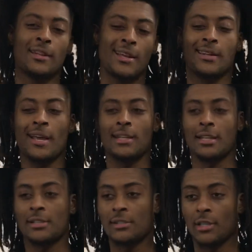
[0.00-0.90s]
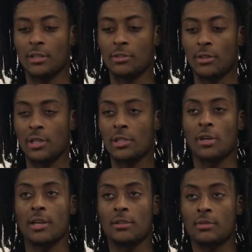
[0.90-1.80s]
not not necessarily. You know, he
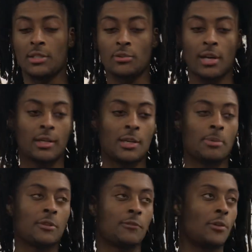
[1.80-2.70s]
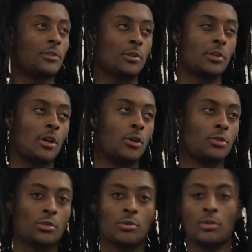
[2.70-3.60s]
tried to he tried to keep us focused on the
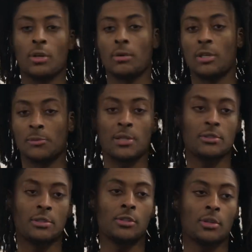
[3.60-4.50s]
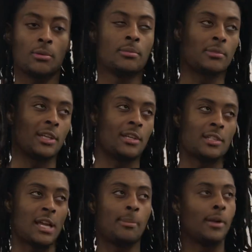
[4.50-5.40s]
goals too. You know, especially you know things
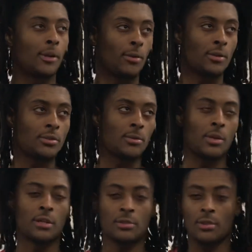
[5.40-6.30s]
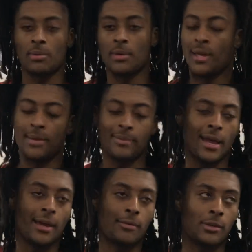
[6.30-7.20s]
haven't been going too well, so I
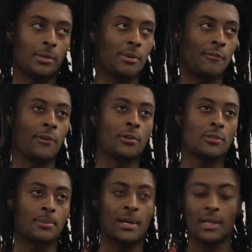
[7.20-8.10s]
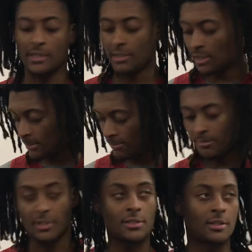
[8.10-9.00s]
haven't really been focusing about it. Then
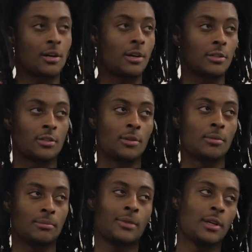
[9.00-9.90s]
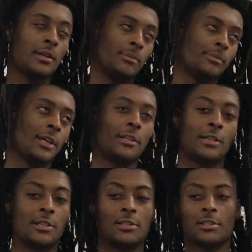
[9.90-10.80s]
this occurred, so
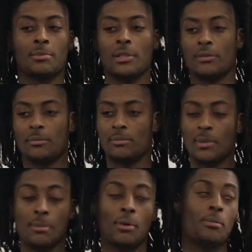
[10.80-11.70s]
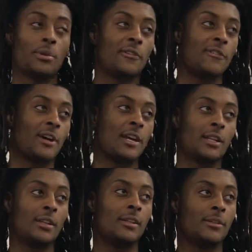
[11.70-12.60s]
everything just been been moving pretty fast lately.